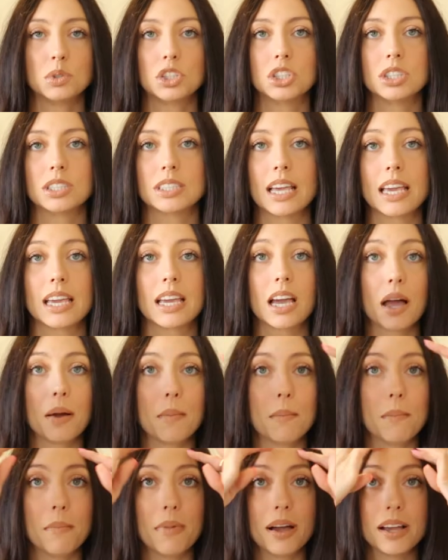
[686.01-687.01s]
which is like
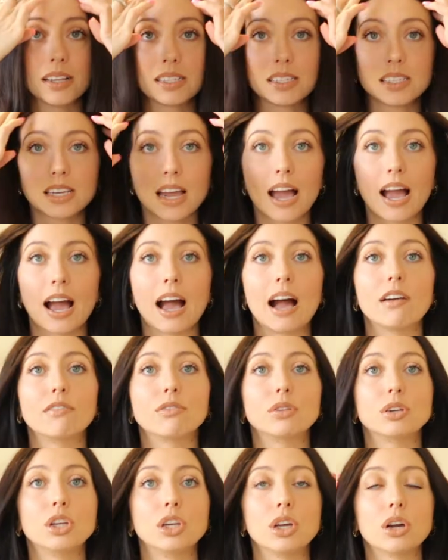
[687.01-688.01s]
a must
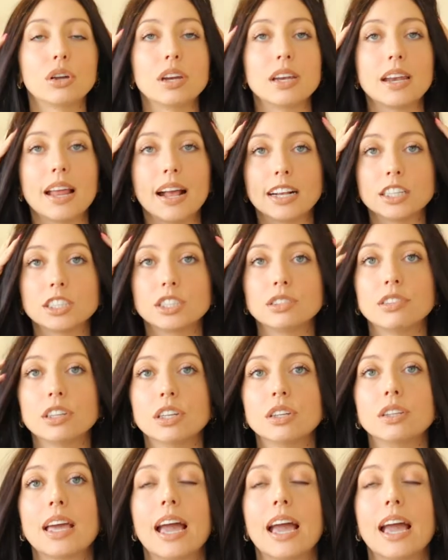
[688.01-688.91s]
have when you go to Nashville.